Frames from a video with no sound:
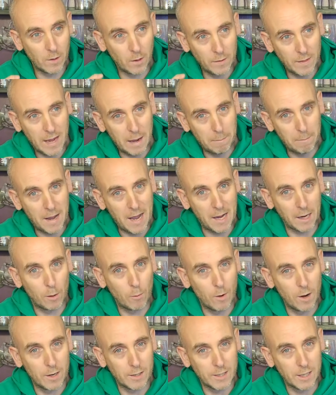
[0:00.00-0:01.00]
on that
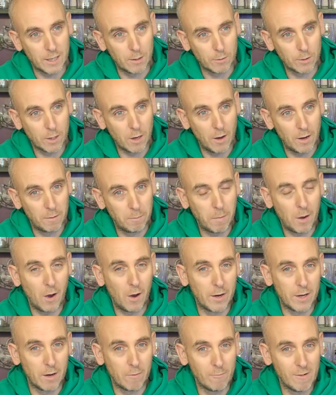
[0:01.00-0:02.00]
back where I said it was kind of
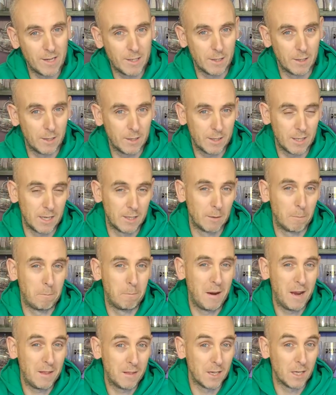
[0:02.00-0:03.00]
piney and resinous, there's a
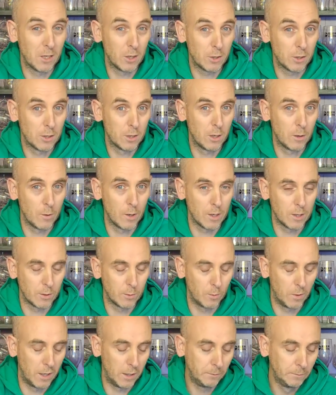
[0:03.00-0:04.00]
pithiness to it
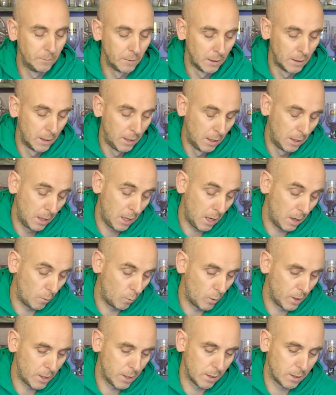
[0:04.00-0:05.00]
as well,
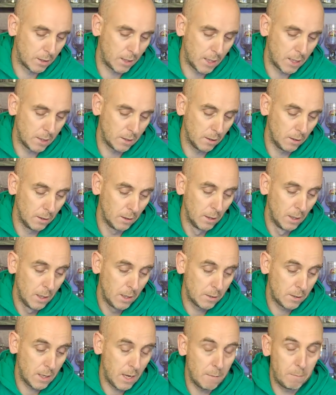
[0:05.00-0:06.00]
uh, which is decent.
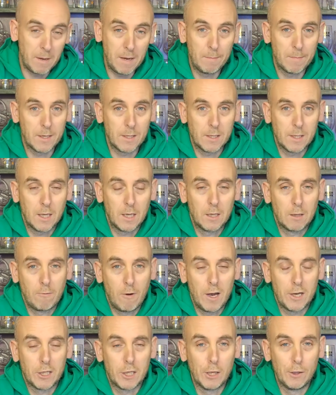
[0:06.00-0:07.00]
So yeah, people are singing
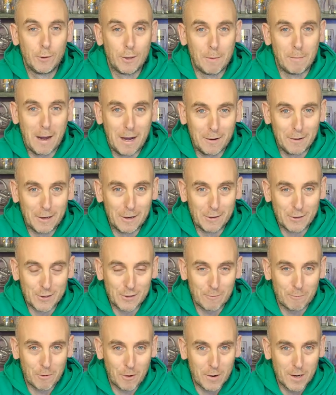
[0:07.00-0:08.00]
the right tune about
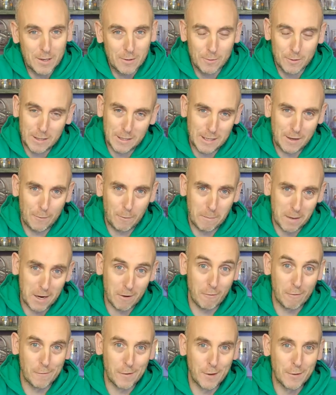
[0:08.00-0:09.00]
Elusive Brewing, all these other
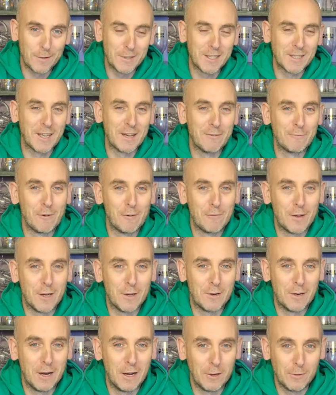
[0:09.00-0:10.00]
beer reviewers that
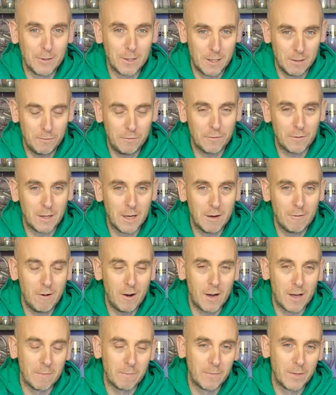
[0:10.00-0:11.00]
reviewed Elusive. They're
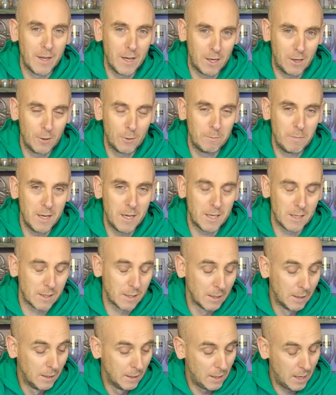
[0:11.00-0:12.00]
right, they're good
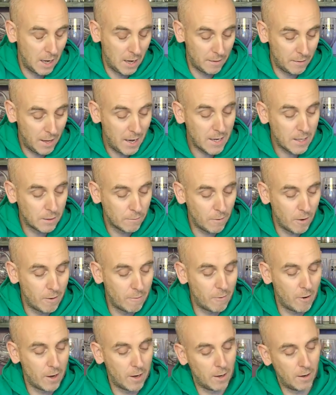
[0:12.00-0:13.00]
beers. Uh, that is
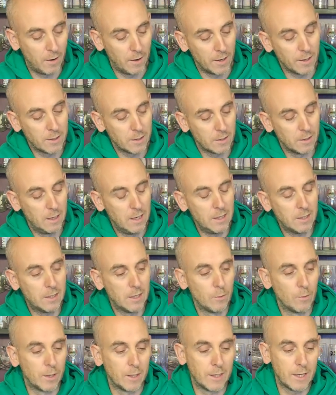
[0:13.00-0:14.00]
very, very nice.
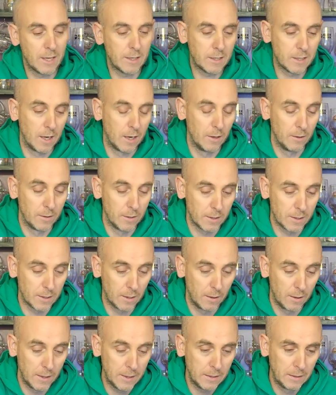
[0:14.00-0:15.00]
Let's see what it does say on the
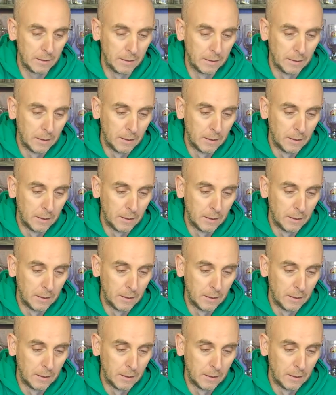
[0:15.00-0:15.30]
side.